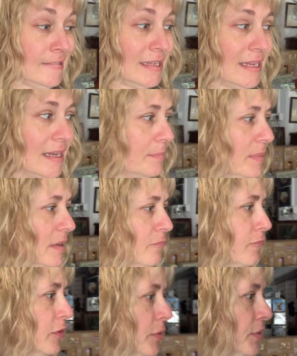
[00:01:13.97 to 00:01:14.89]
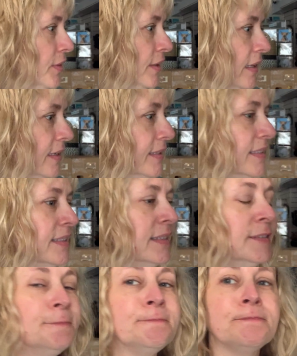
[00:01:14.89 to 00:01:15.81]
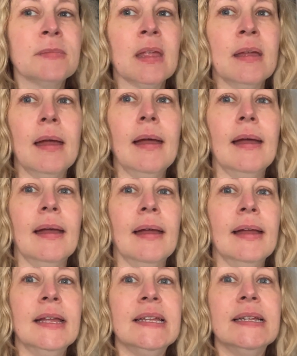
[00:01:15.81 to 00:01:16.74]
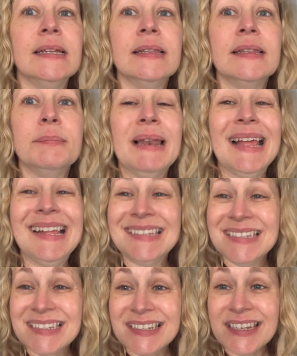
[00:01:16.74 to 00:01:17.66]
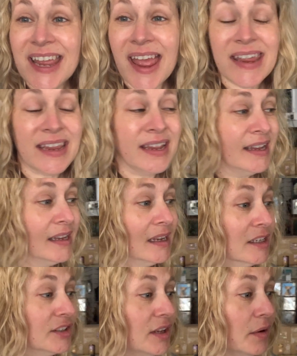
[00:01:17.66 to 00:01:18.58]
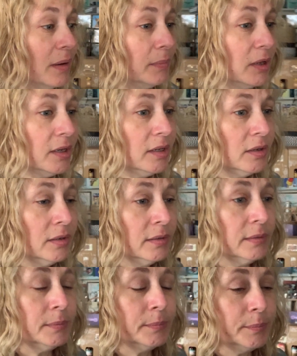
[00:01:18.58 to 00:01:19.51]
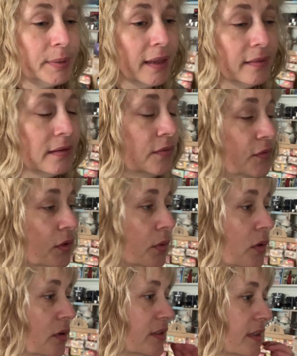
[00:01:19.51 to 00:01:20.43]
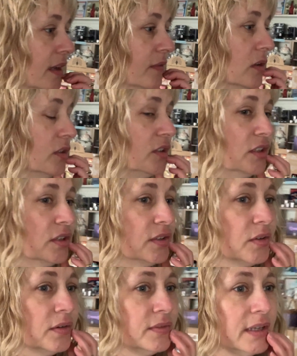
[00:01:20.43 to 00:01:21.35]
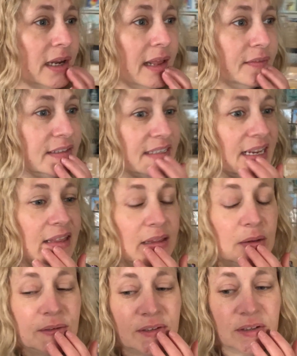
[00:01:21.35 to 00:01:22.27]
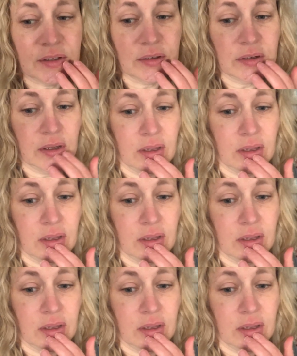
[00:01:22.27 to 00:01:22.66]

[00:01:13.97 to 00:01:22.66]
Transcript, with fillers: yeah being ruthless uh, plans today so I'm gonna pack these few orders that I've got to do so obviously I'll have to take those to